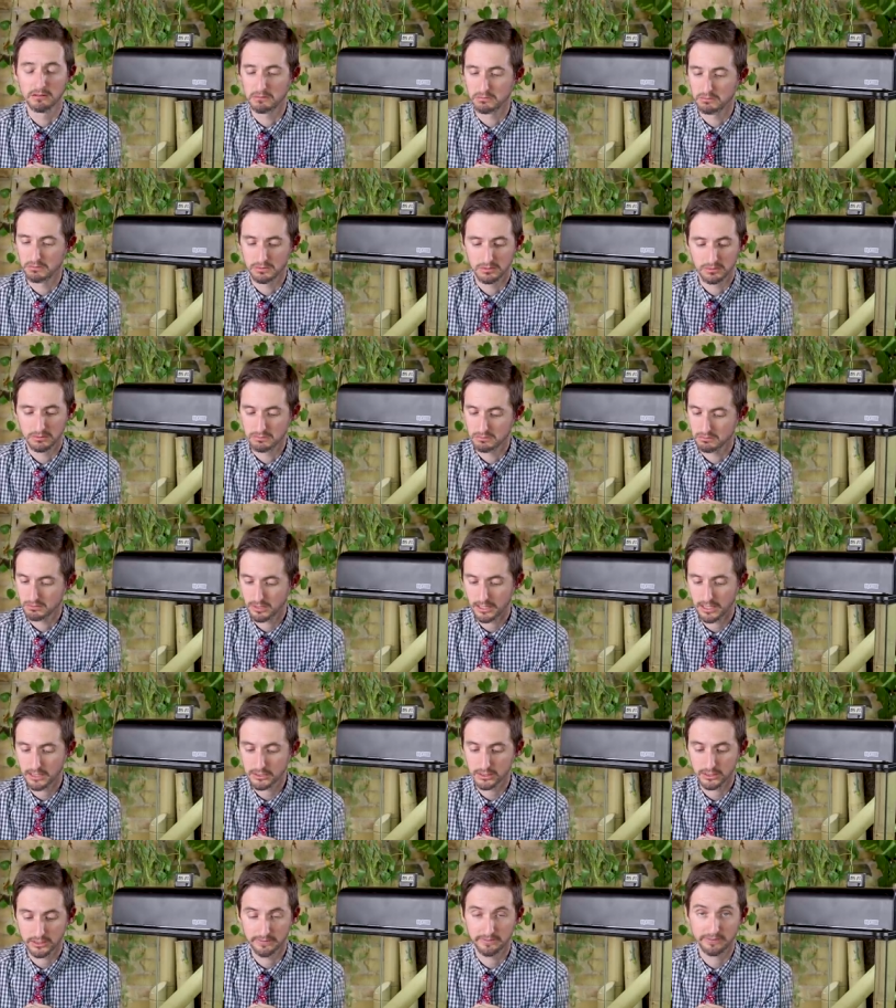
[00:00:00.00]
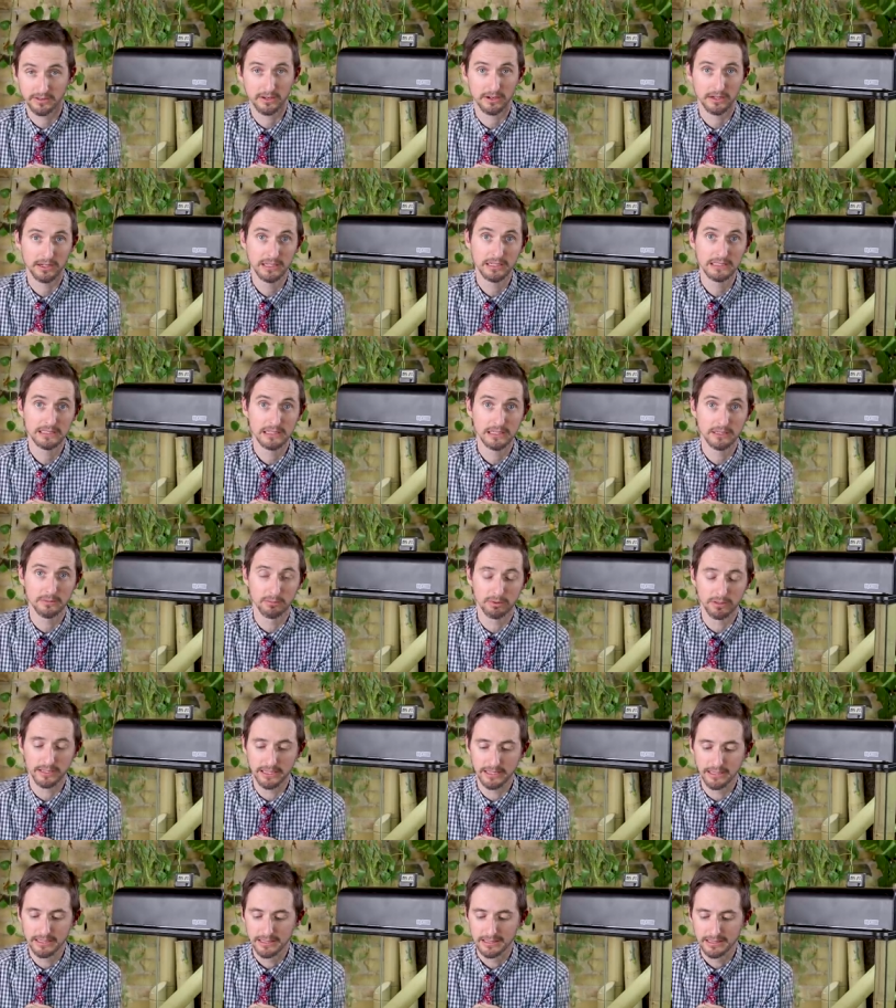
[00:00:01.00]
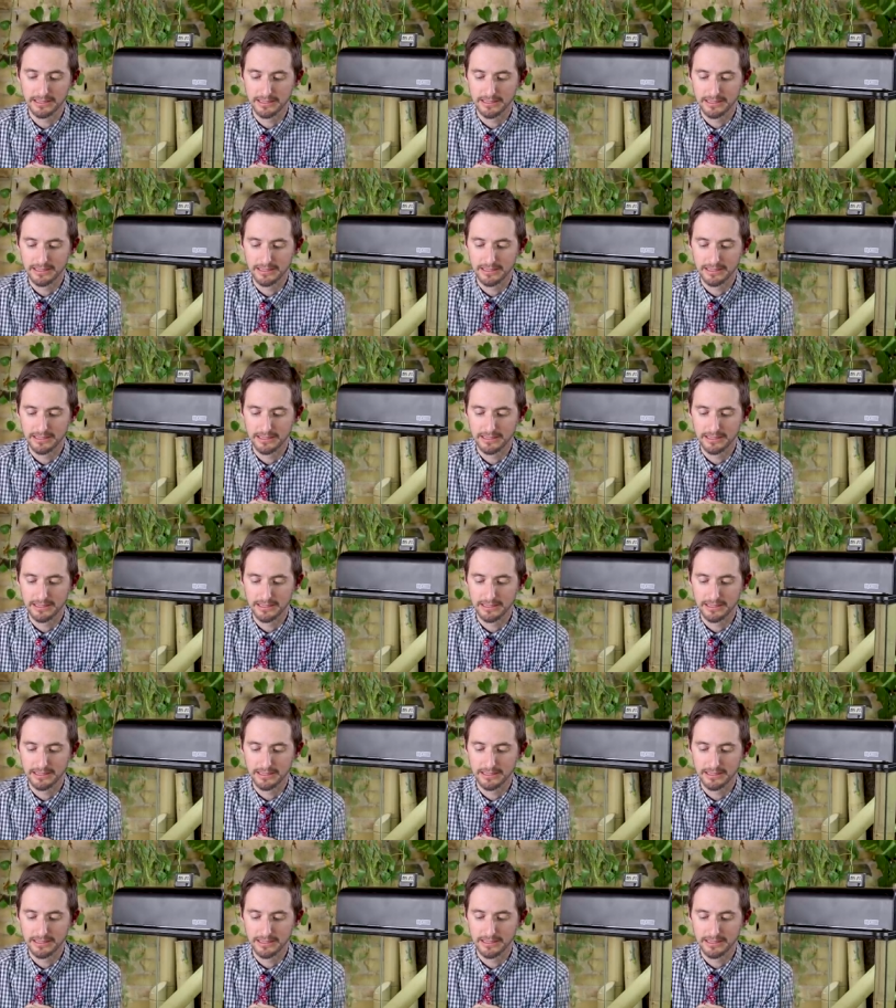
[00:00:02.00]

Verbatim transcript: Uh, they're actually very easy to breed.